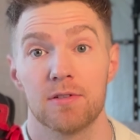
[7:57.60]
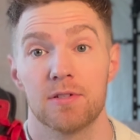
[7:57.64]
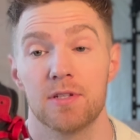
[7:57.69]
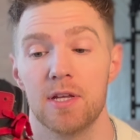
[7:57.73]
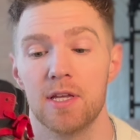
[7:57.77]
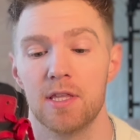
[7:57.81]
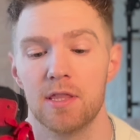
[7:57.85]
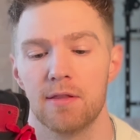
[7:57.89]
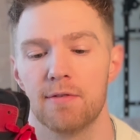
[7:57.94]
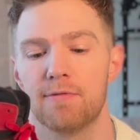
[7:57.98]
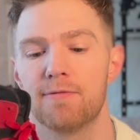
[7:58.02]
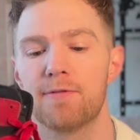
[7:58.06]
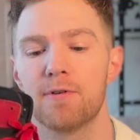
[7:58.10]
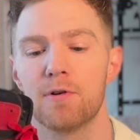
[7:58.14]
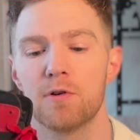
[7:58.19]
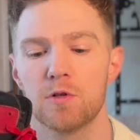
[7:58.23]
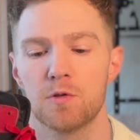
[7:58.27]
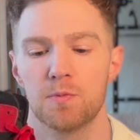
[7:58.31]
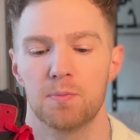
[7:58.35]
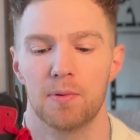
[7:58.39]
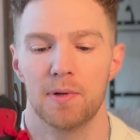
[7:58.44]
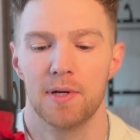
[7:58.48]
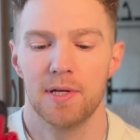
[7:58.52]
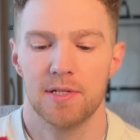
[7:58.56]
in the first
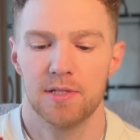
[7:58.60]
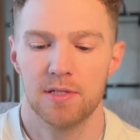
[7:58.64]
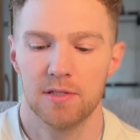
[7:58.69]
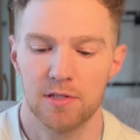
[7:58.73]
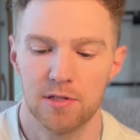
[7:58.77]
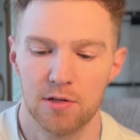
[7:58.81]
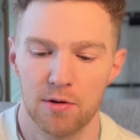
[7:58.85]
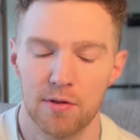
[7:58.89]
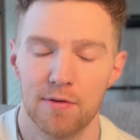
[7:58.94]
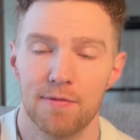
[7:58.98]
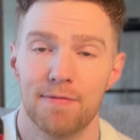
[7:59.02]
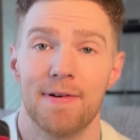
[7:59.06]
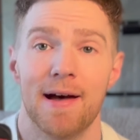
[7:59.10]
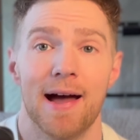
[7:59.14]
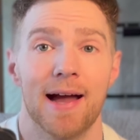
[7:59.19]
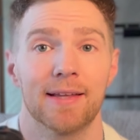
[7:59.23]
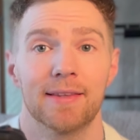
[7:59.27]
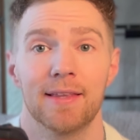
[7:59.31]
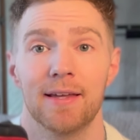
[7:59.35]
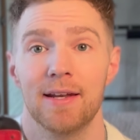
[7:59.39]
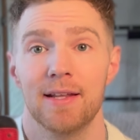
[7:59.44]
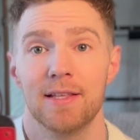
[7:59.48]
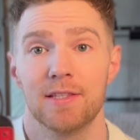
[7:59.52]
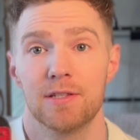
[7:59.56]
place. And so the fact
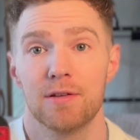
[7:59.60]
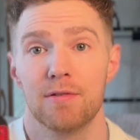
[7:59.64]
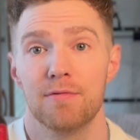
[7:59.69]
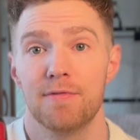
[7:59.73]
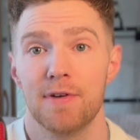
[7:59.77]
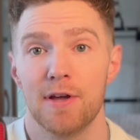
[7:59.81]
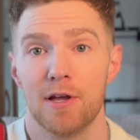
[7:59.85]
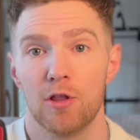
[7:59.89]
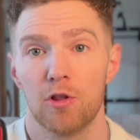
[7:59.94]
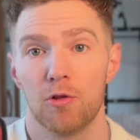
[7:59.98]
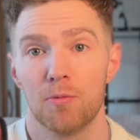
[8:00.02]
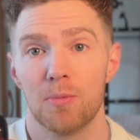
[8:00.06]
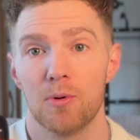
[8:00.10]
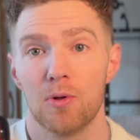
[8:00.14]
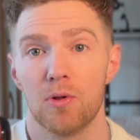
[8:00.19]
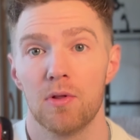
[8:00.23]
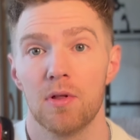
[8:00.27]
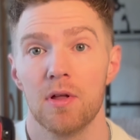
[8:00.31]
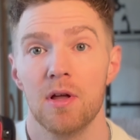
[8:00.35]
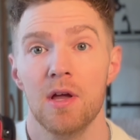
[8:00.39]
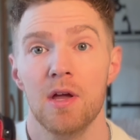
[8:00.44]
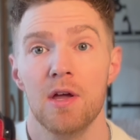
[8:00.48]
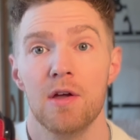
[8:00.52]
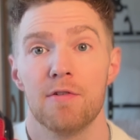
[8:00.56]
that it's available
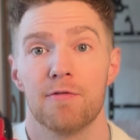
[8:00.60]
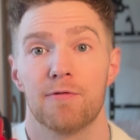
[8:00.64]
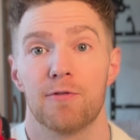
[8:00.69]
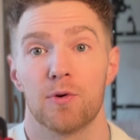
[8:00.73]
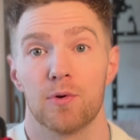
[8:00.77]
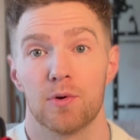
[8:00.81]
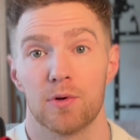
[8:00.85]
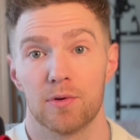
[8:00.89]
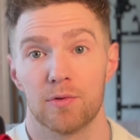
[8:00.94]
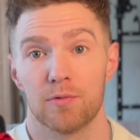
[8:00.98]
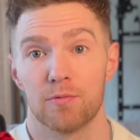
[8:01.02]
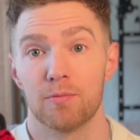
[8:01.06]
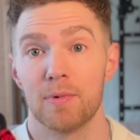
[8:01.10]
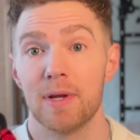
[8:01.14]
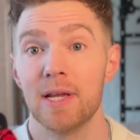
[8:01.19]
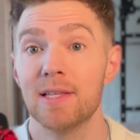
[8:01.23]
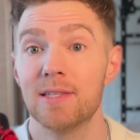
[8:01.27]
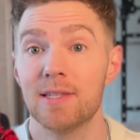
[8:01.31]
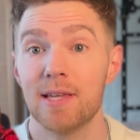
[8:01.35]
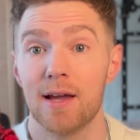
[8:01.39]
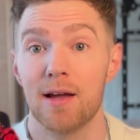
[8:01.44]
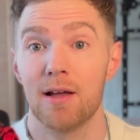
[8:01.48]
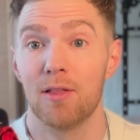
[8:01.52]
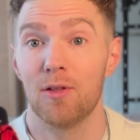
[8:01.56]
for
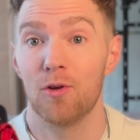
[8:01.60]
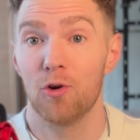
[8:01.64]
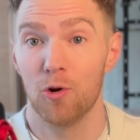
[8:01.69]
retail or